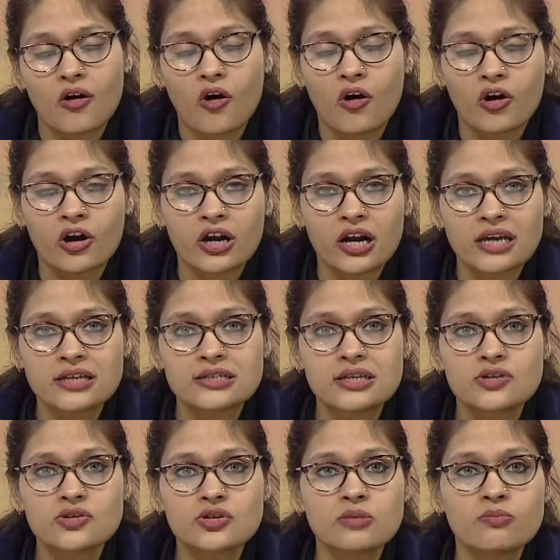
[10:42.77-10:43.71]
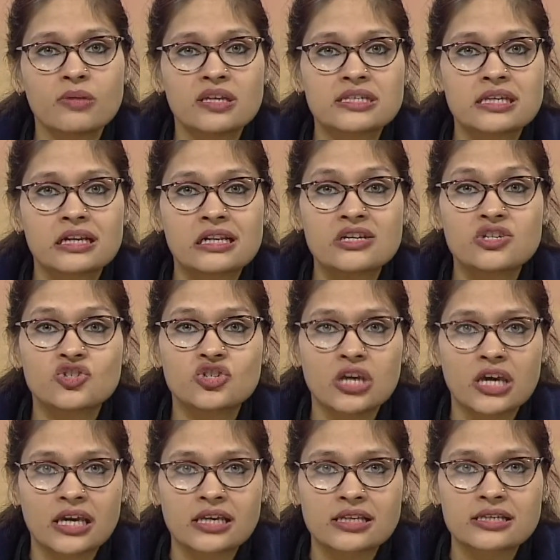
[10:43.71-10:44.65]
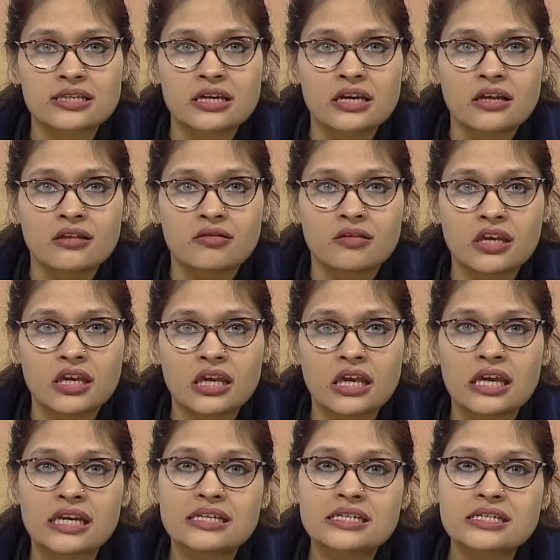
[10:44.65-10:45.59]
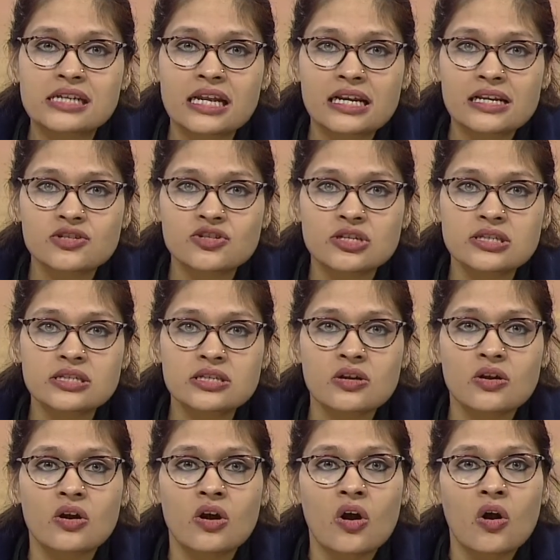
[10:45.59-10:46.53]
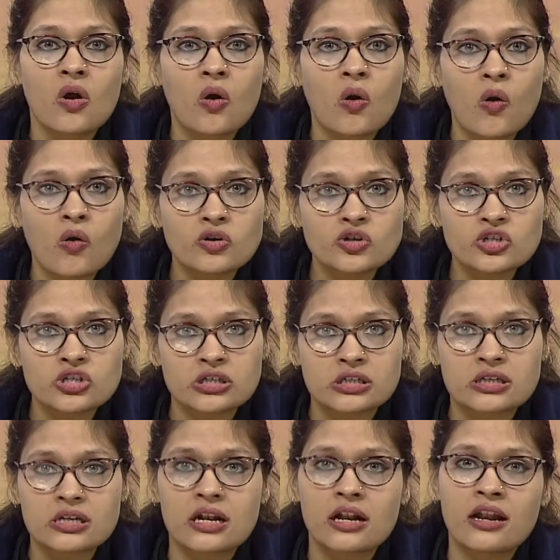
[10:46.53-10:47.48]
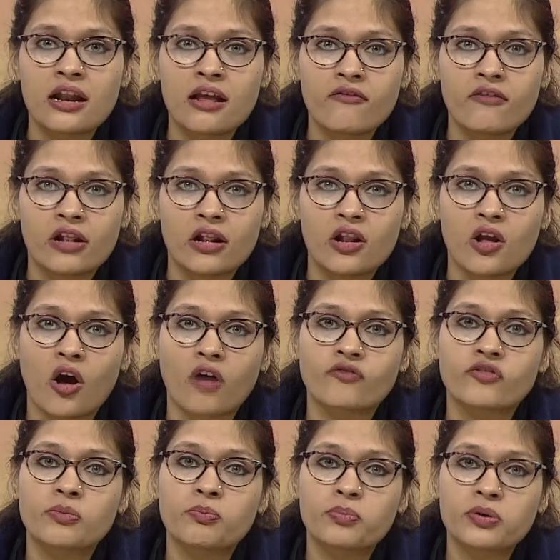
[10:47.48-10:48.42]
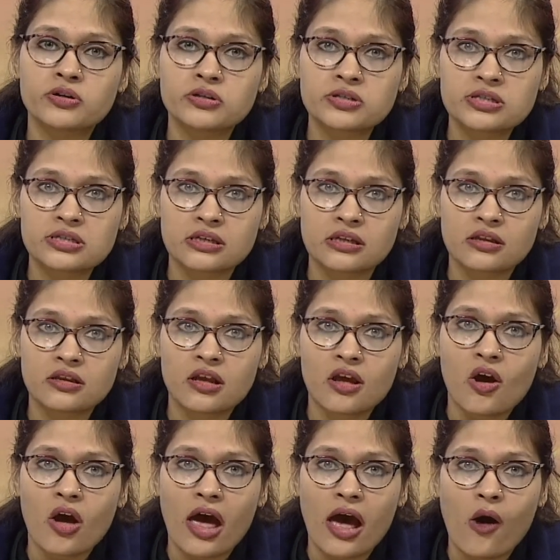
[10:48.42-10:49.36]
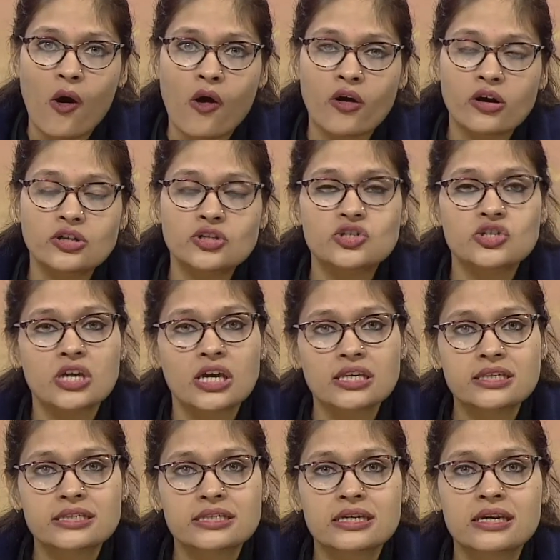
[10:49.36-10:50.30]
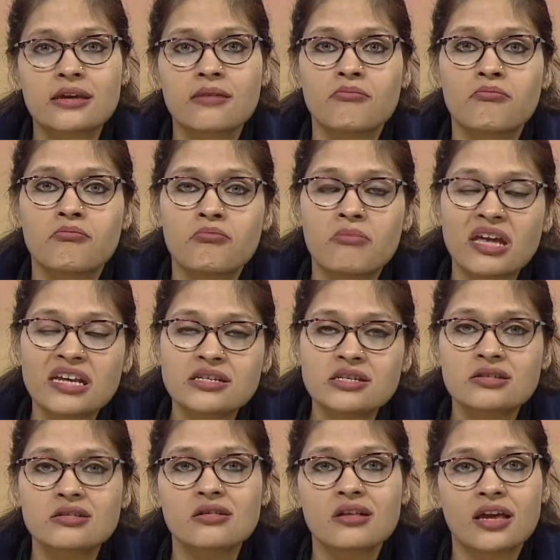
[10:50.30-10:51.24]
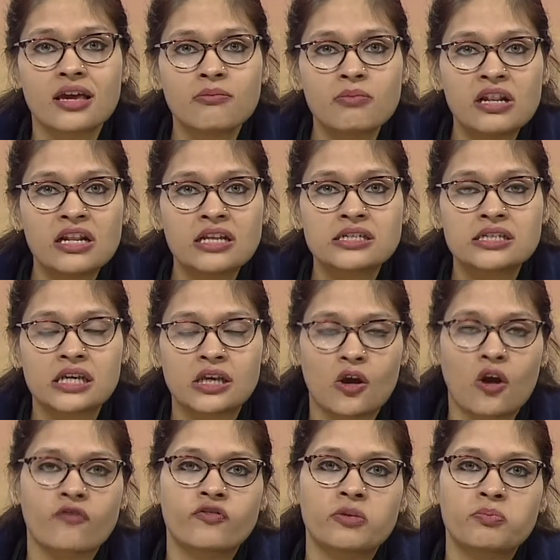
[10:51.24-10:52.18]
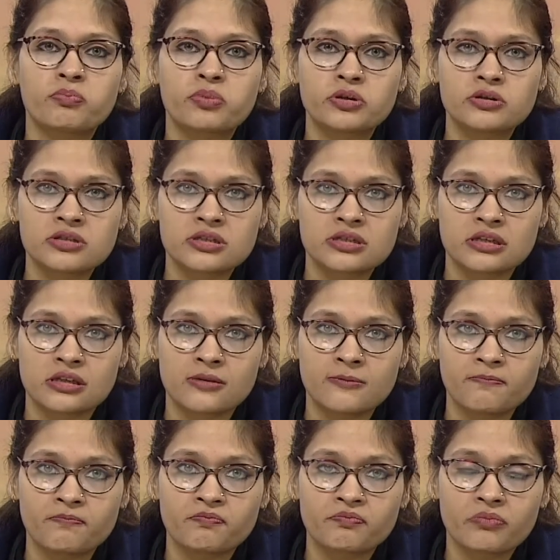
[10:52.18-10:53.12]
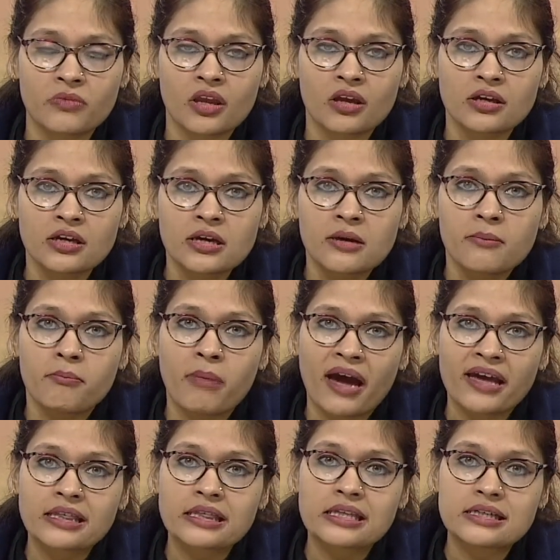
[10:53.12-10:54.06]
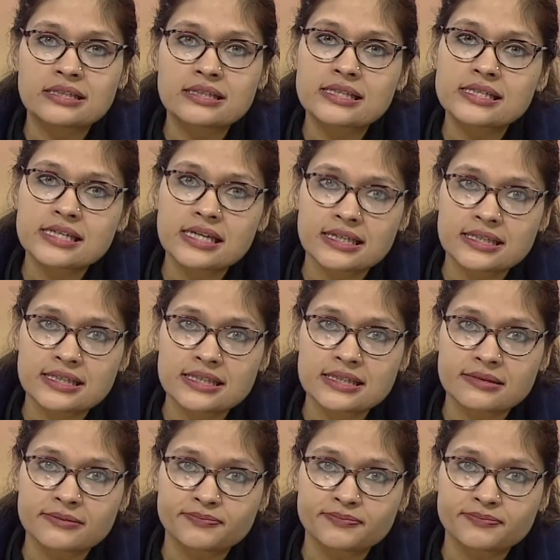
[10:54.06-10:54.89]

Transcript: Organization basically checks the intelligence quotient level of the person or checks the mental ability of the person by this test.